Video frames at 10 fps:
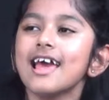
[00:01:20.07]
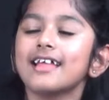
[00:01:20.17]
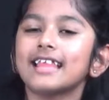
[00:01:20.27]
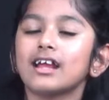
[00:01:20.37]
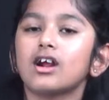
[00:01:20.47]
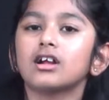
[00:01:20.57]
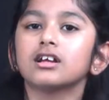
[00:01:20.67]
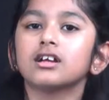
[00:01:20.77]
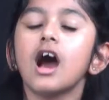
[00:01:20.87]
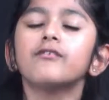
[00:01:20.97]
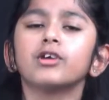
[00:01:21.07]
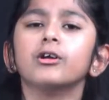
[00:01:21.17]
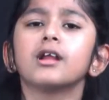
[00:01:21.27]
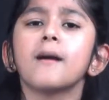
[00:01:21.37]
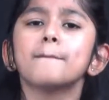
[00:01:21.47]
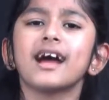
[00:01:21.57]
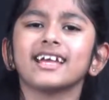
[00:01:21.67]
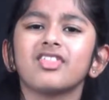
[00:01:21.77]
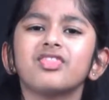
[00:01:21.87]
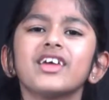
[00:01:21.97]
and they are covered by
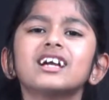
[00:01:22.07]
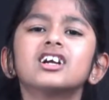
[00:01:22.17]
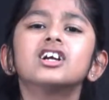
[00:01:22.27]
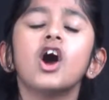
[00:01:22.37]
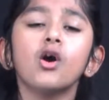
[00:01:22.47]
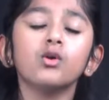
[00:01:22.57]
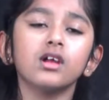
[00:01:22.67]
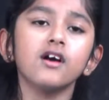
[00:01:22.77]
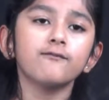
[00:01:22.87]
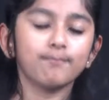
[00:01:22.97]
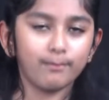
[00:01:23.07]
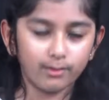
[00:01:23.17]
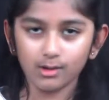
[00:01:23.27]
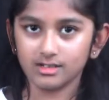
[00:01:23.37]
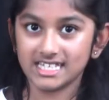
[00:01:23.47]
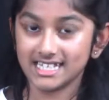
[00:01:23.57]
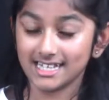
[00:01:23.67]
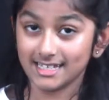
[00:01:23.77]
a thick coat of protein.